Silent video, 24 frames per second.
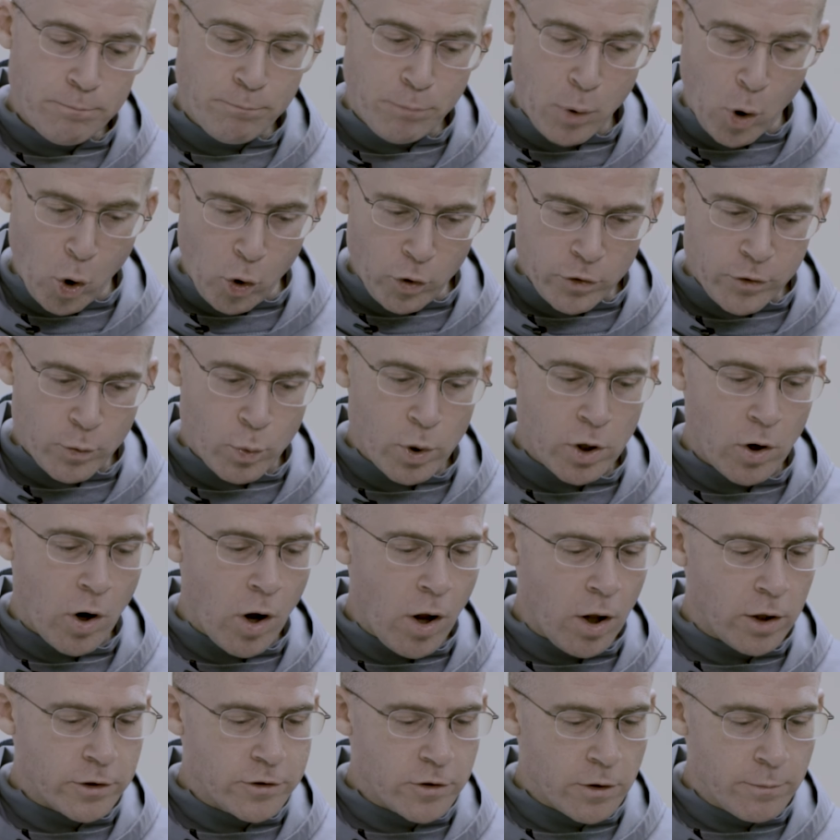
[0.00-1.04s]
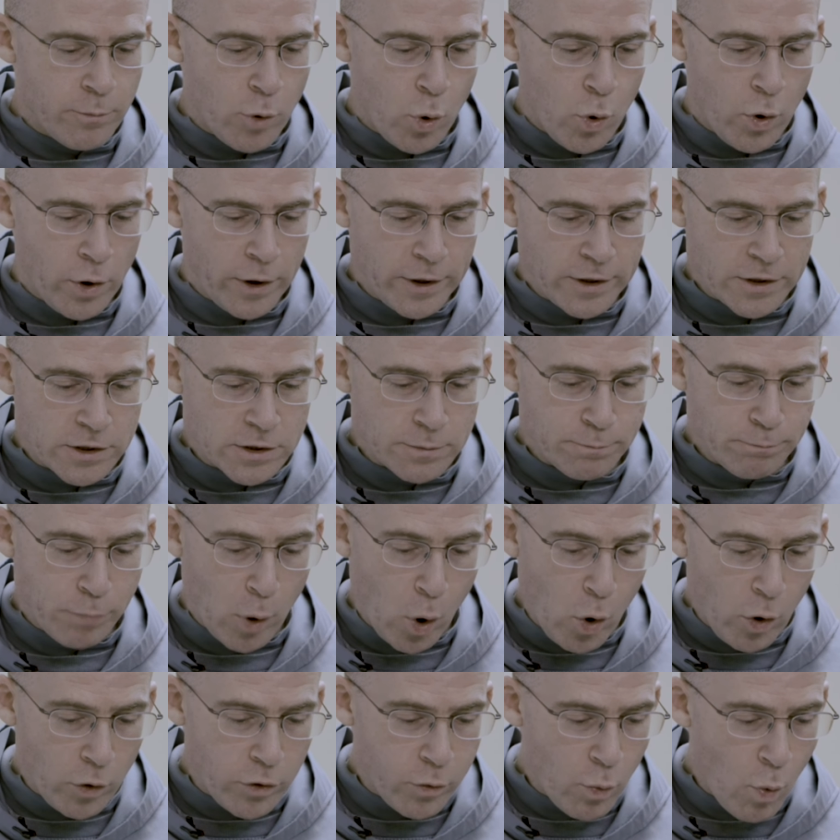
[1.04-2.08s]
Both were altar boys.
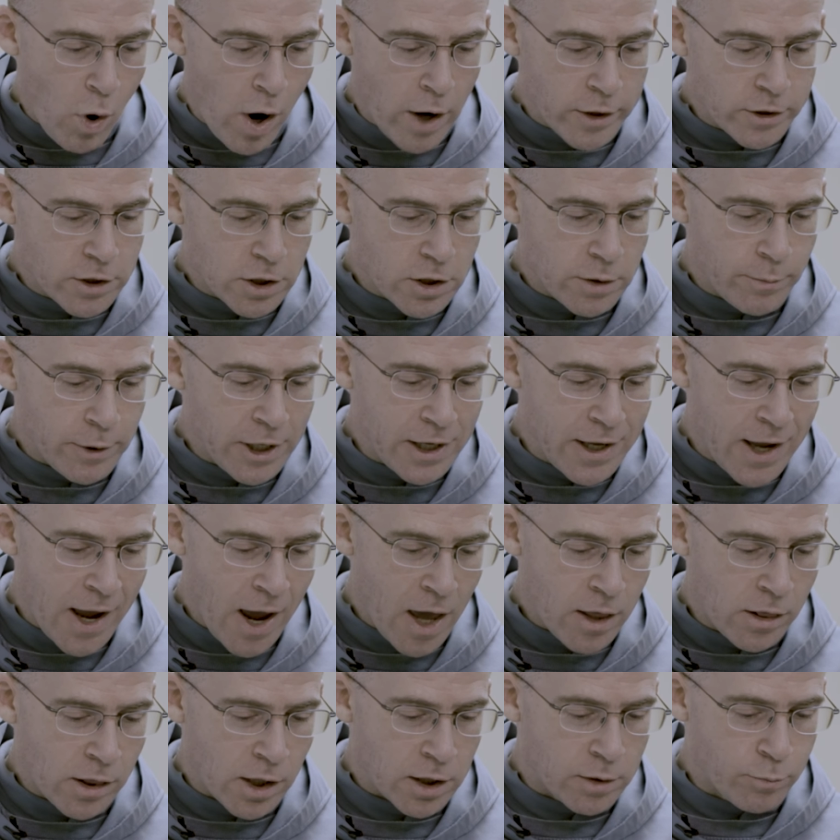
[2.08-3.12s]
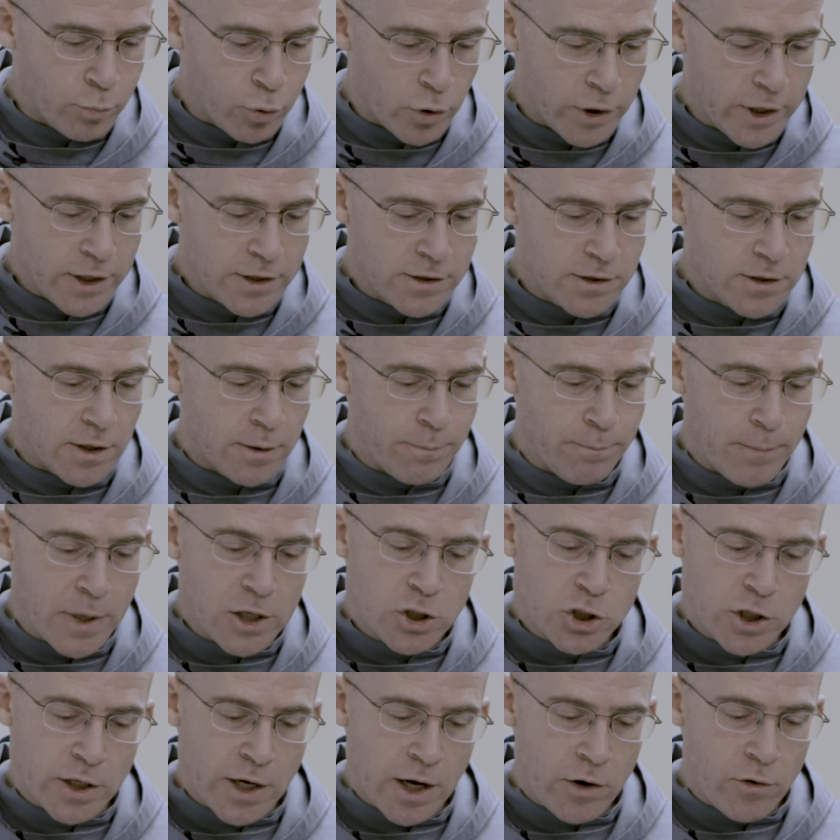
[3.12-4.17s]
Both wanted to be Catholic priests and
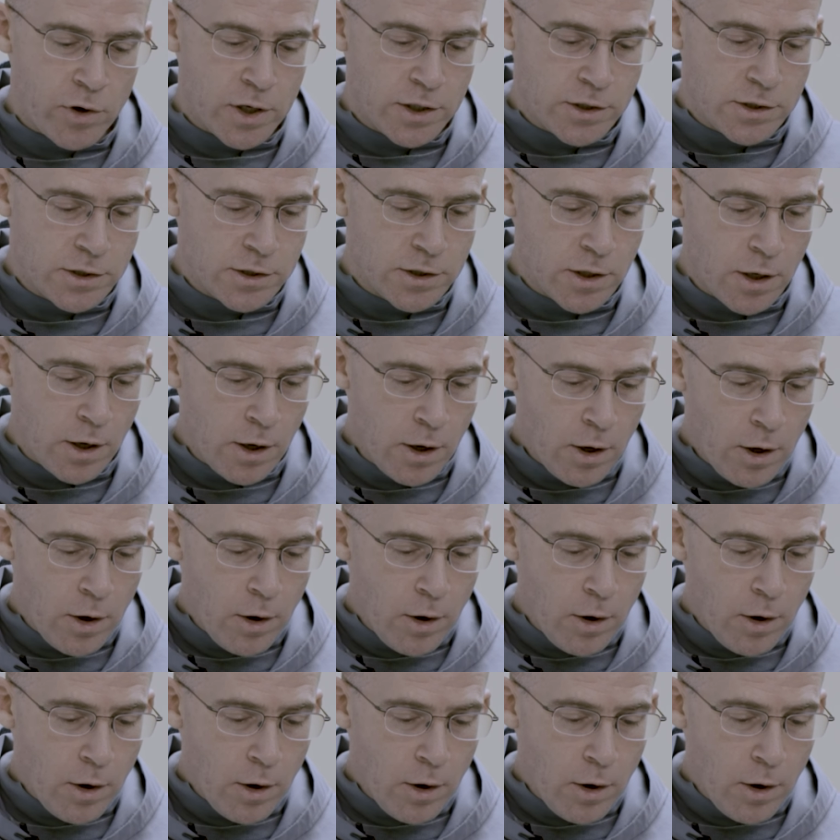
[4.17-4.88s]
missionaries.